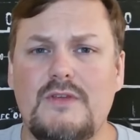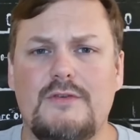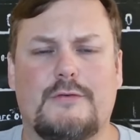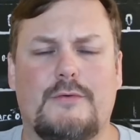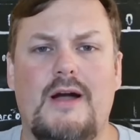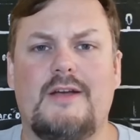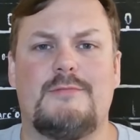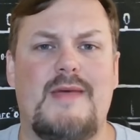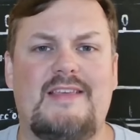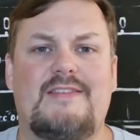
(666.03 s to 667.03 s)
Scruggs,
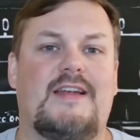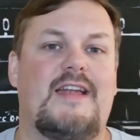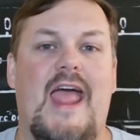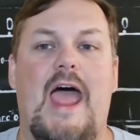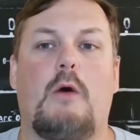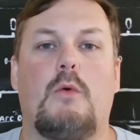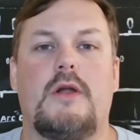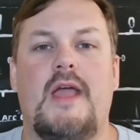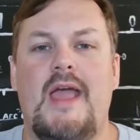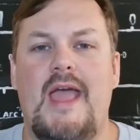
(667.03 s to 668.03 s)
Mason, and
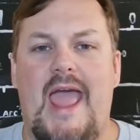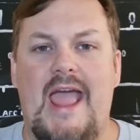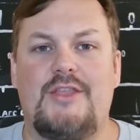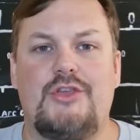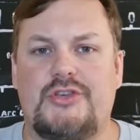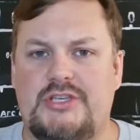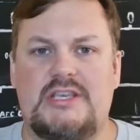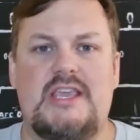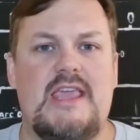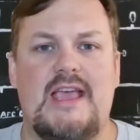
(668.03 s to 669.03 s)
Howard, and you
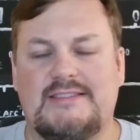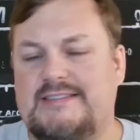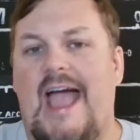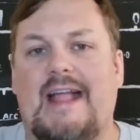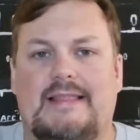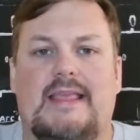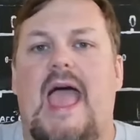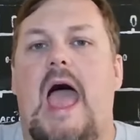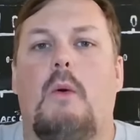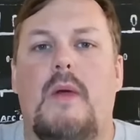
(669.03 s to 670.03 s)
see exactly
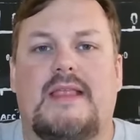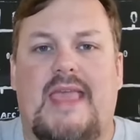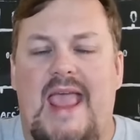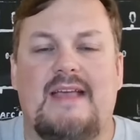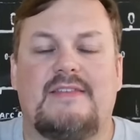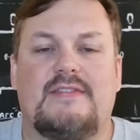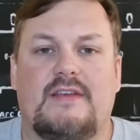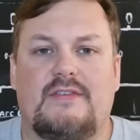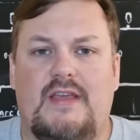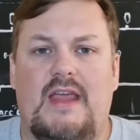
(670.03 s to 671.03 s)
how it can
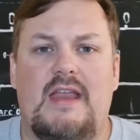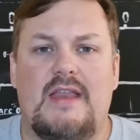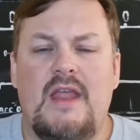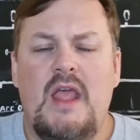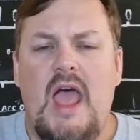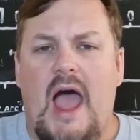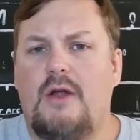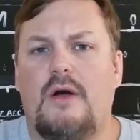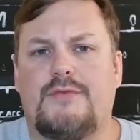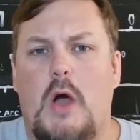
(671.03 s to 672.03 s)
succeed. And I
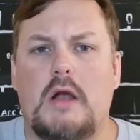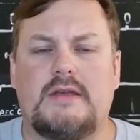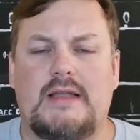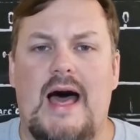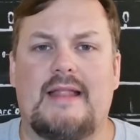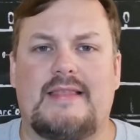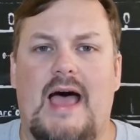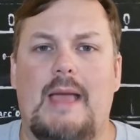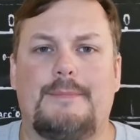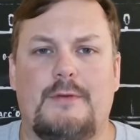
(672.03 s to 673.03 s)
know I've talked a lot of
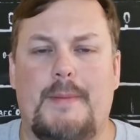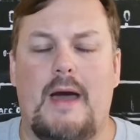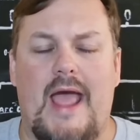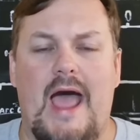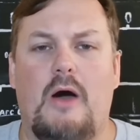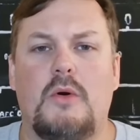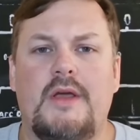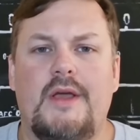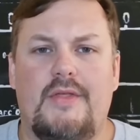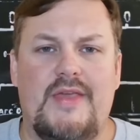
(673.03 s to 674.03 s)
times about how
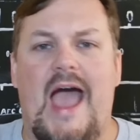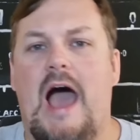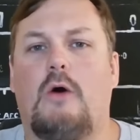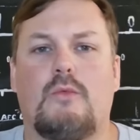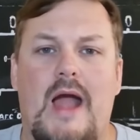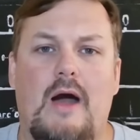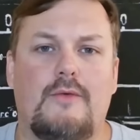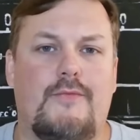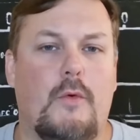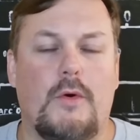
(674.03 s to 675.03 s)
the out
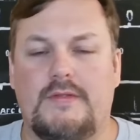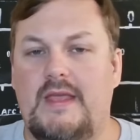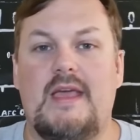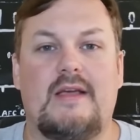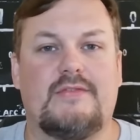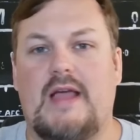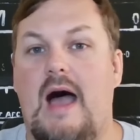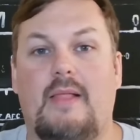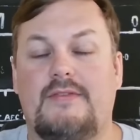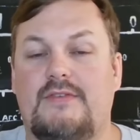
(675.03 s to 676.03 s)
route for Diggs,
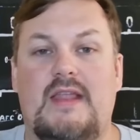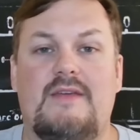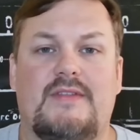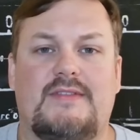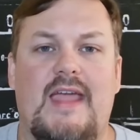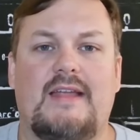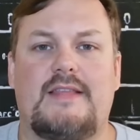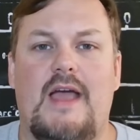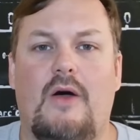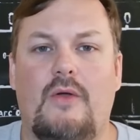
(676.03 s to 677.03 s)
Collins, and even Tank
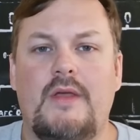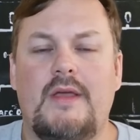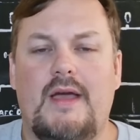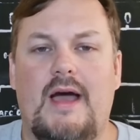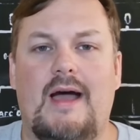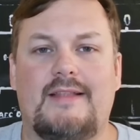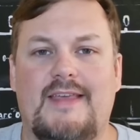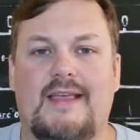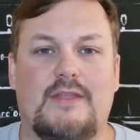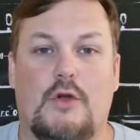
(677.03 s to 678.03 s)
Dell, it's
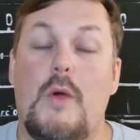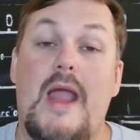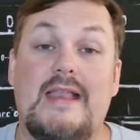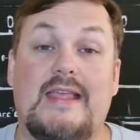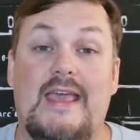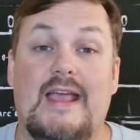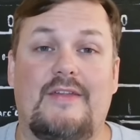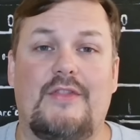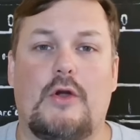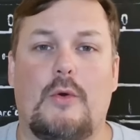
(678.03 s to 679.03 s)
like the crane kick
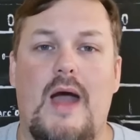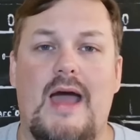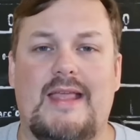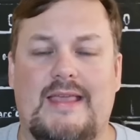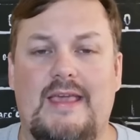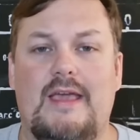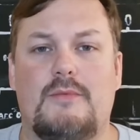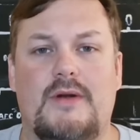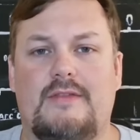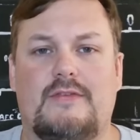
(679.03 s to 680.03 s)
in the Karate Kid.
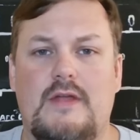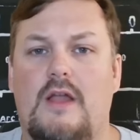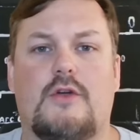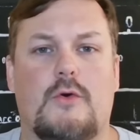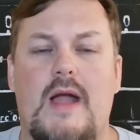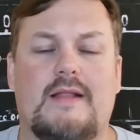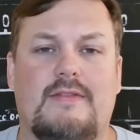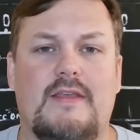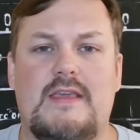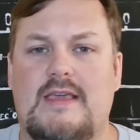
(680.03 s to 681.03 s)
When it's done
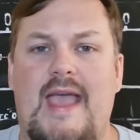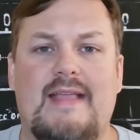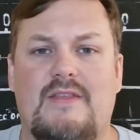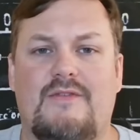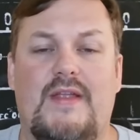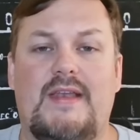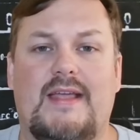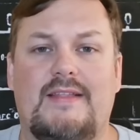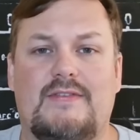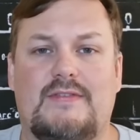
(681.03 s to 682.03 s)
correctly, you can't defend
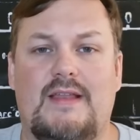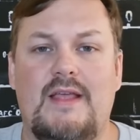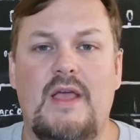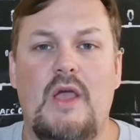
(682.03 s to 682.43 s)
against it.